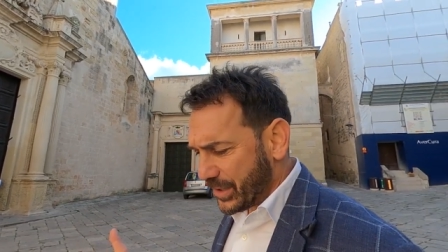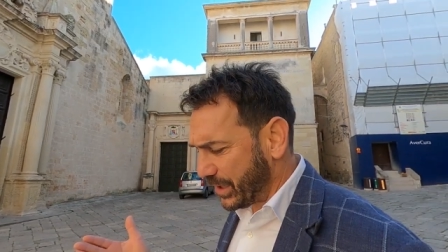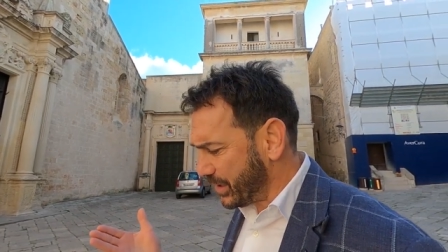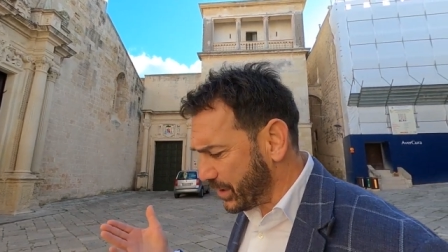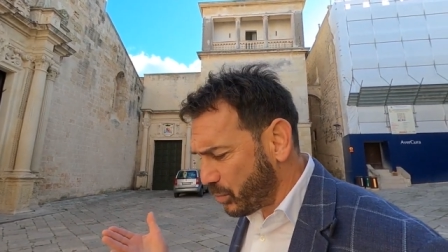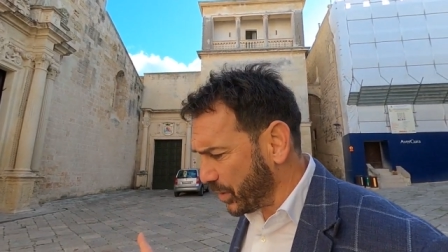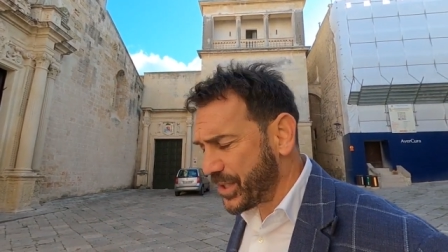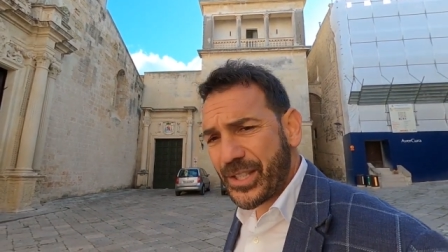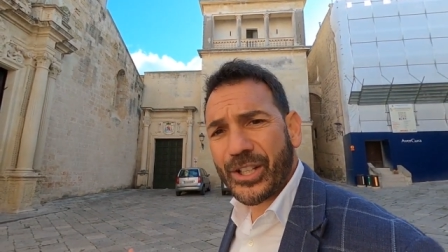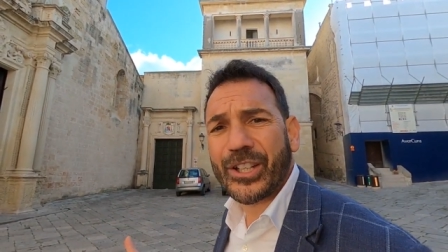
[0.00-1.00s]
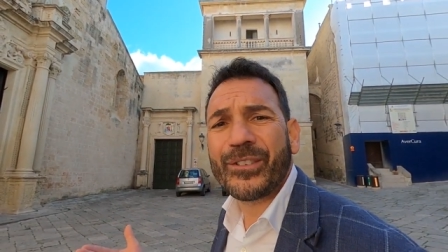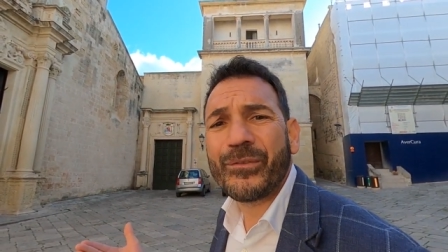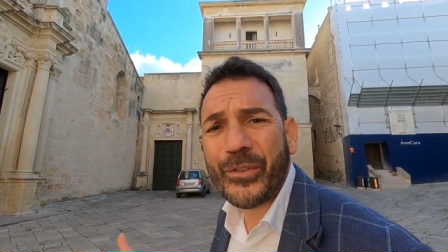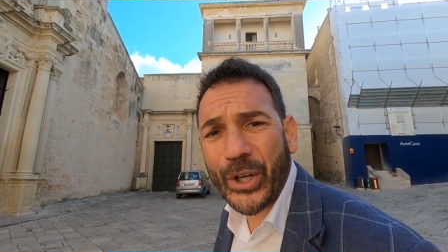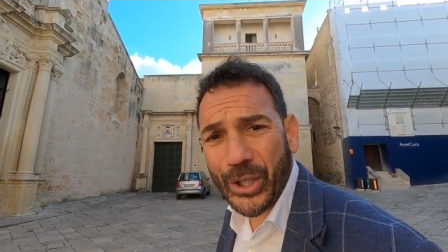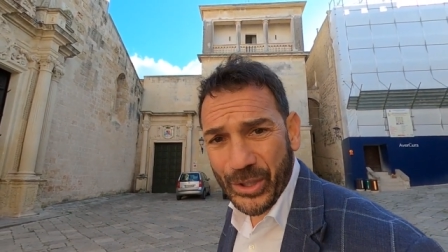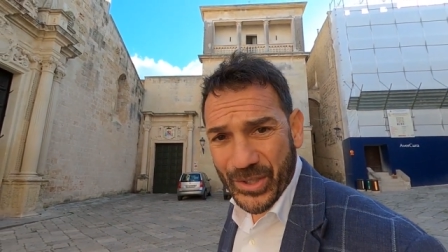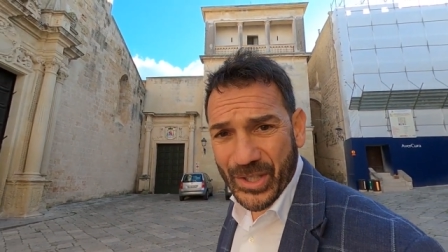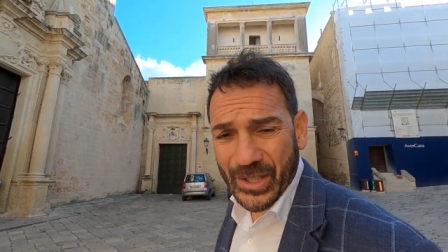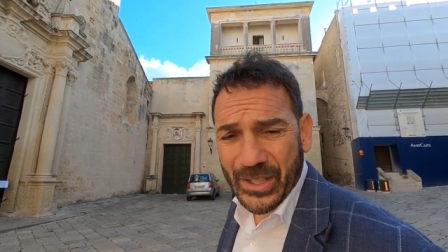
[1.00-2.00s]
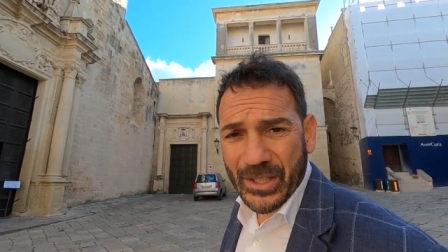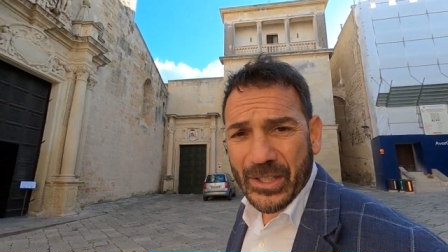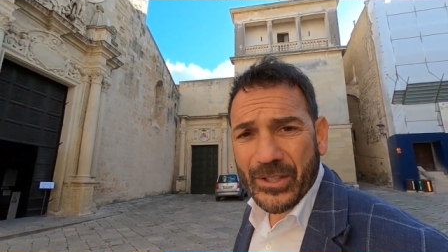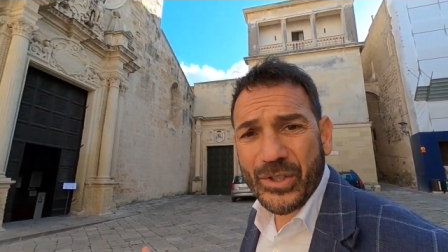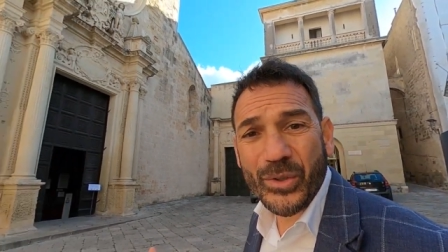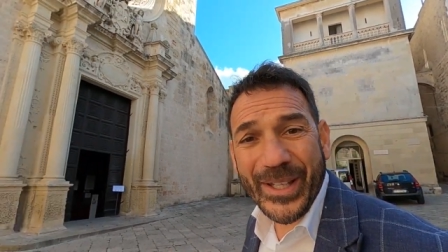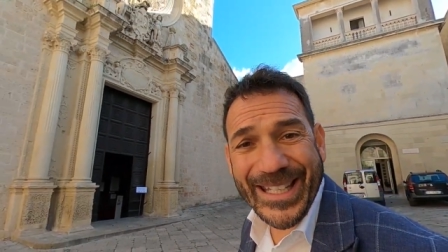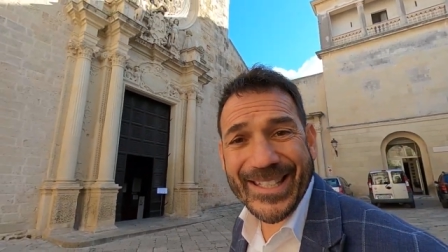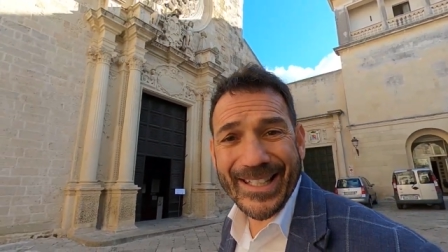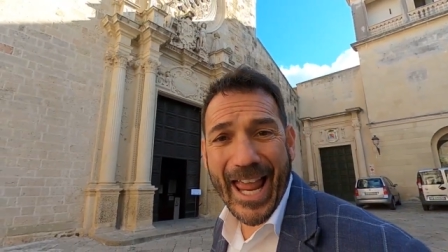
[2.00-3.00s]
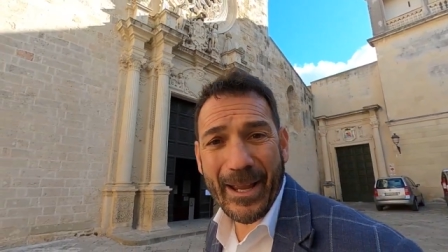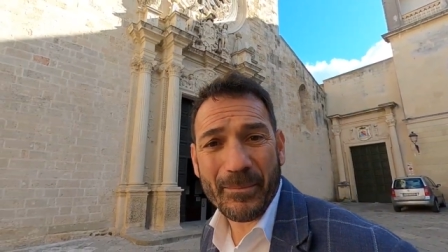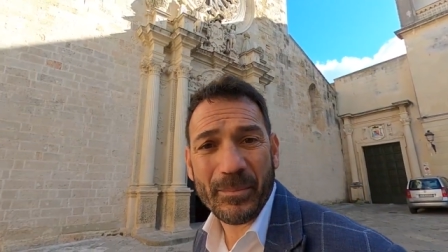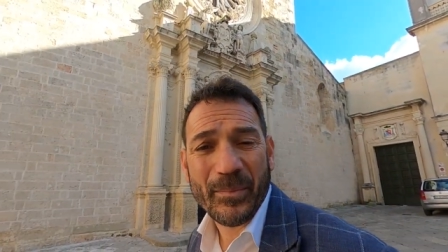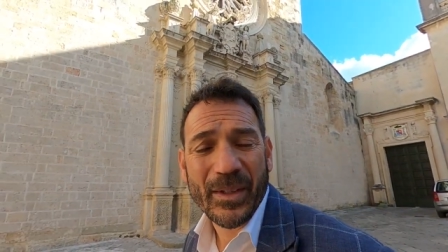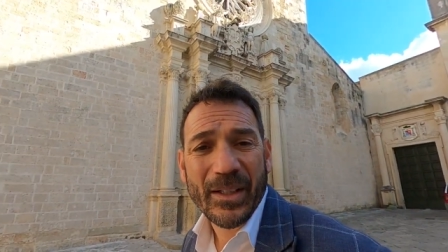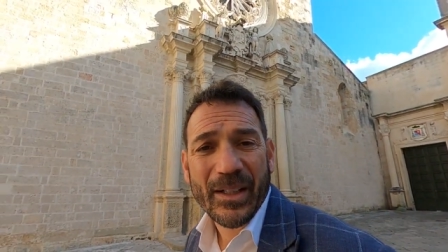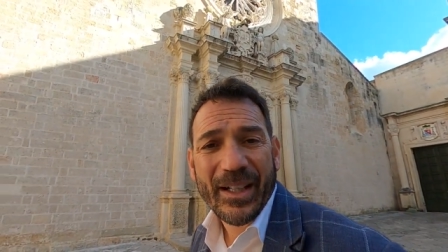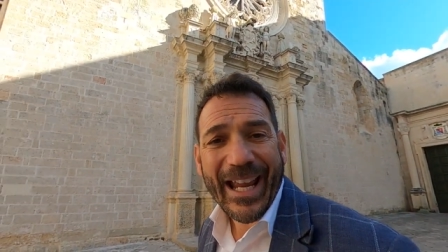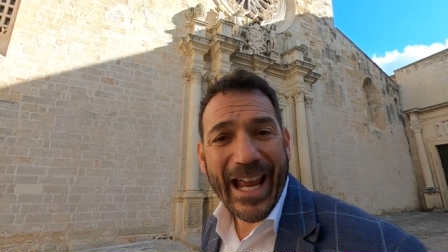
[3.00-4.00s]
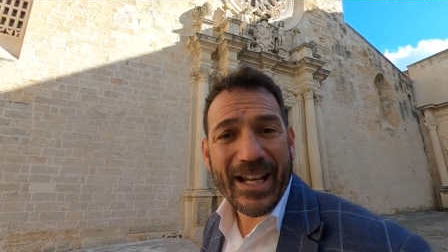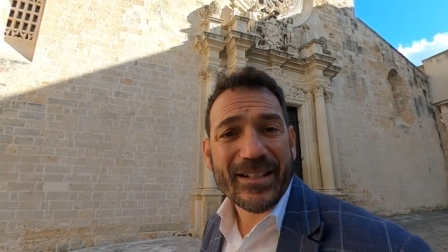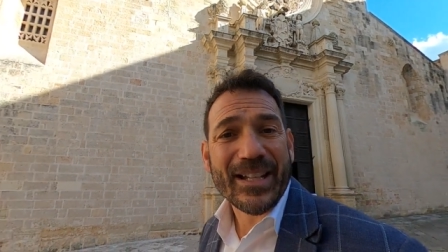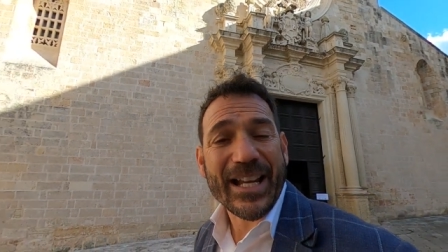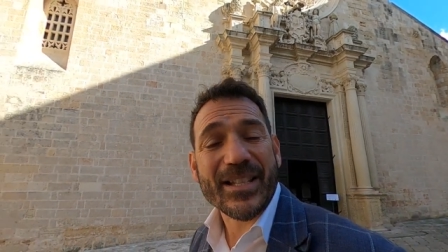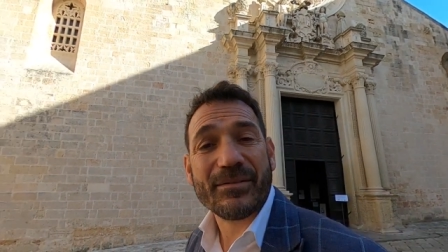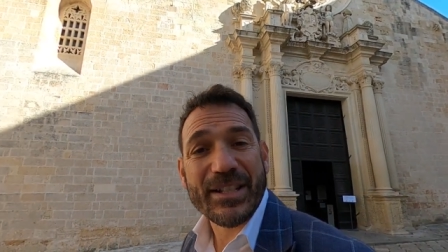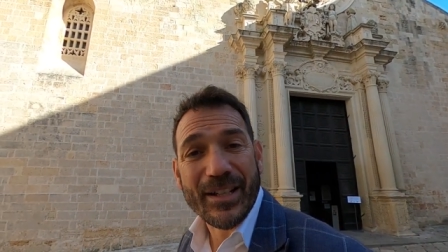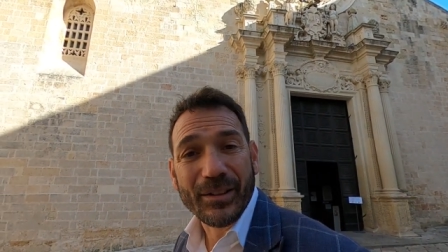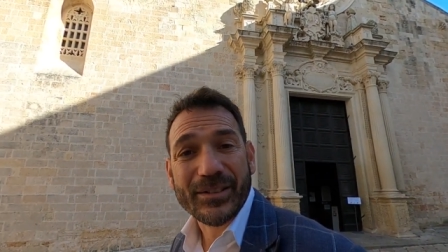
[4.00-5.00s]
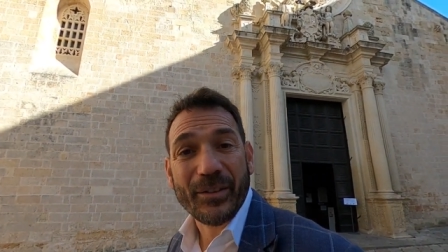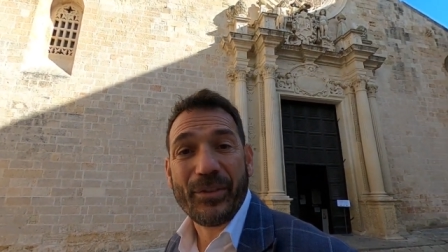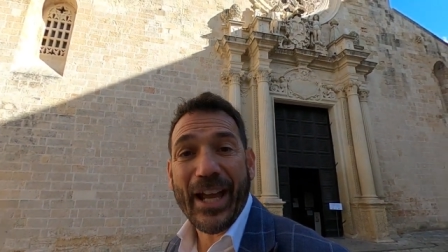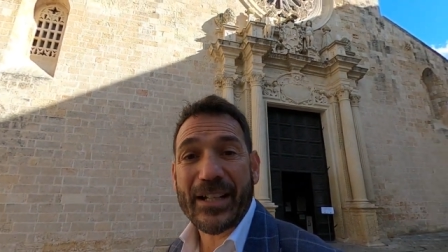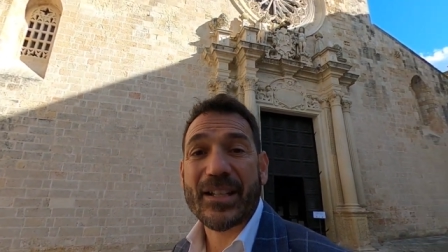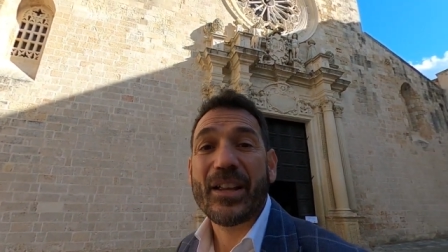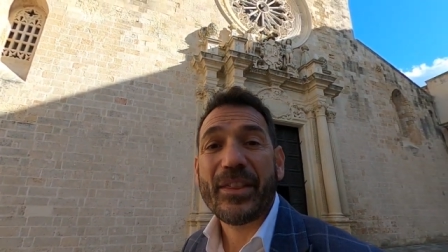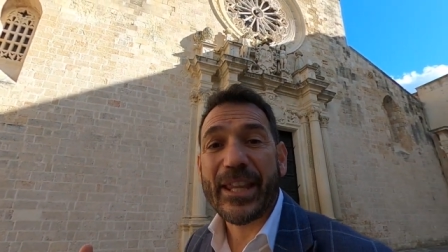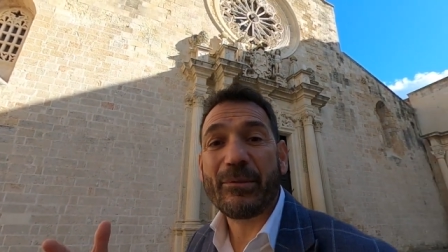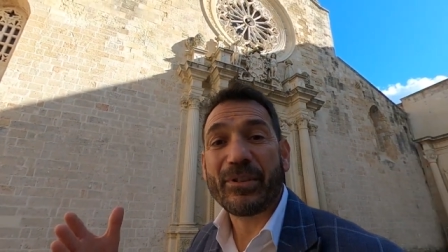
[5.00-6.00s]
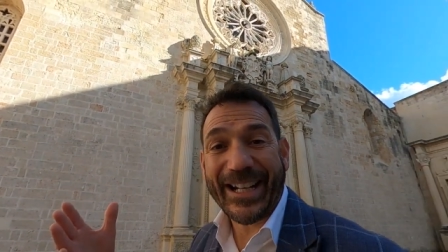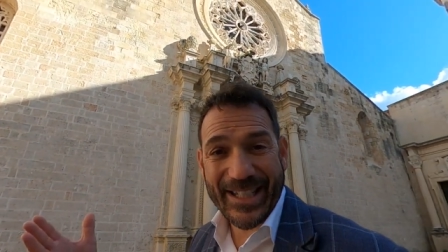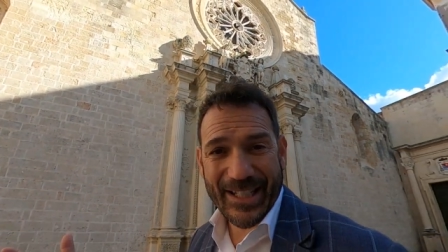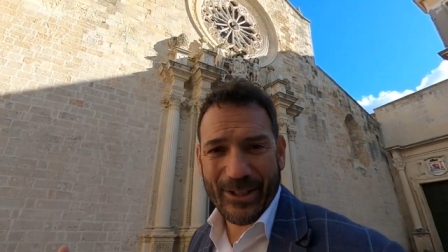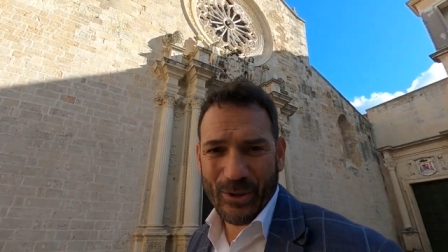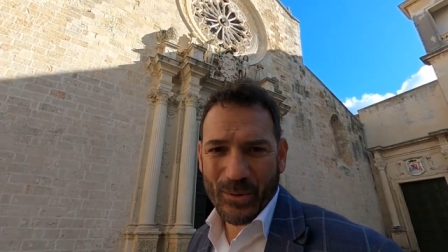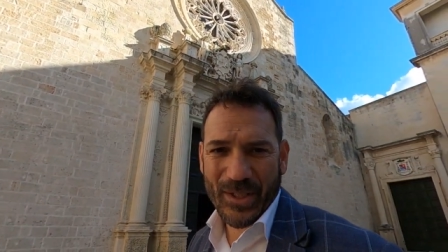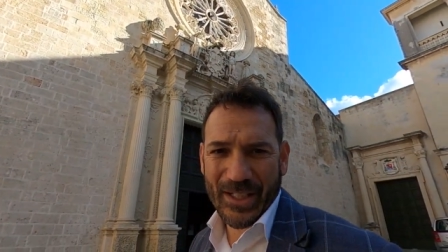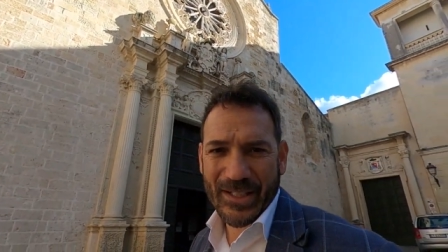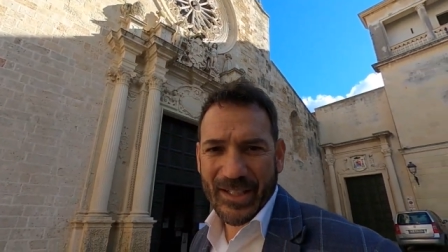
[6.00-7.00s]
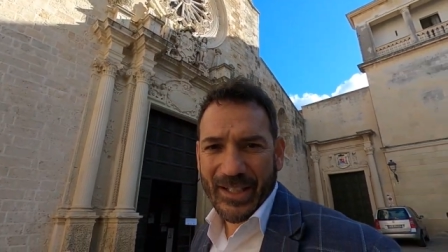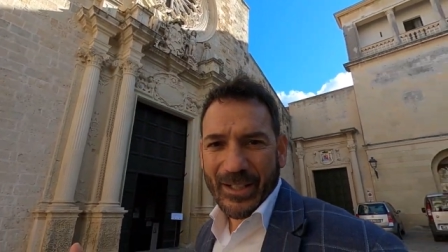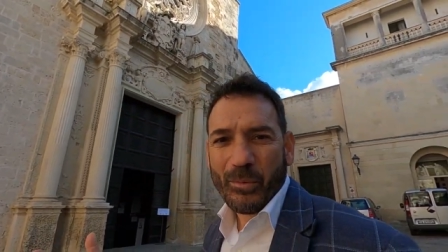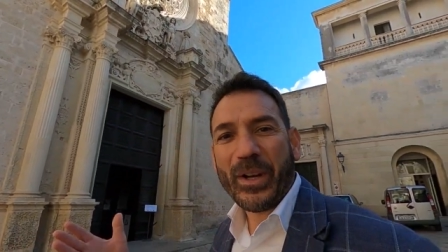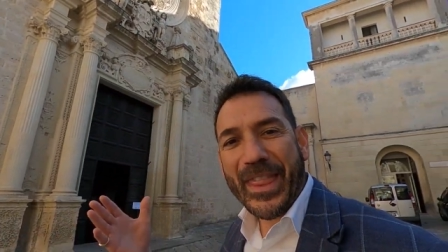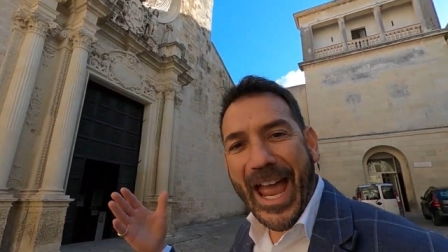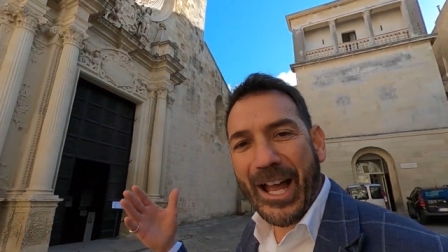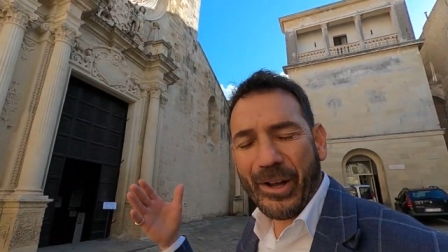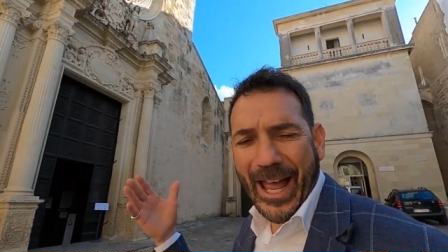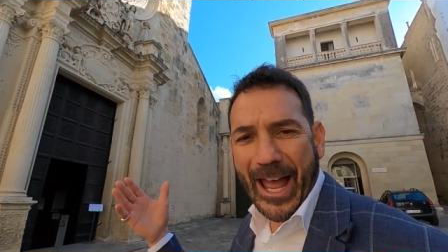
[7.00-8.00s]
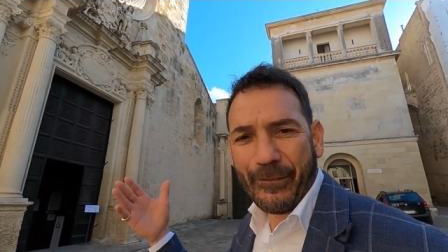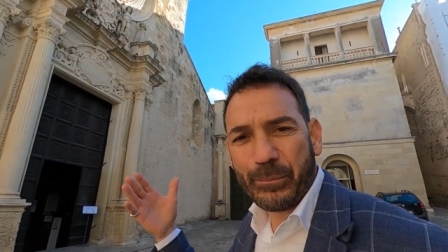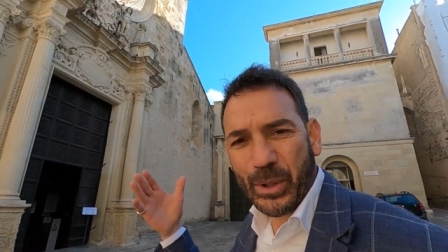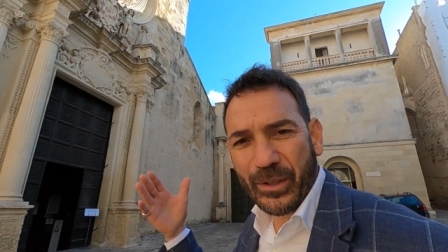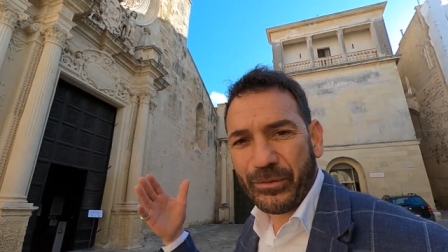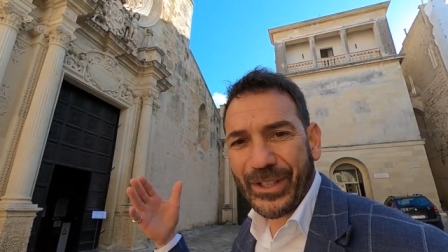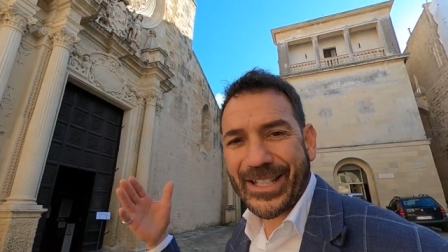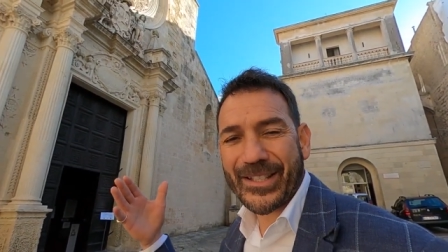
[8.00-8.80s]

They didn't want to convert to Islam, and as a result of that, they were executed we now have beautiful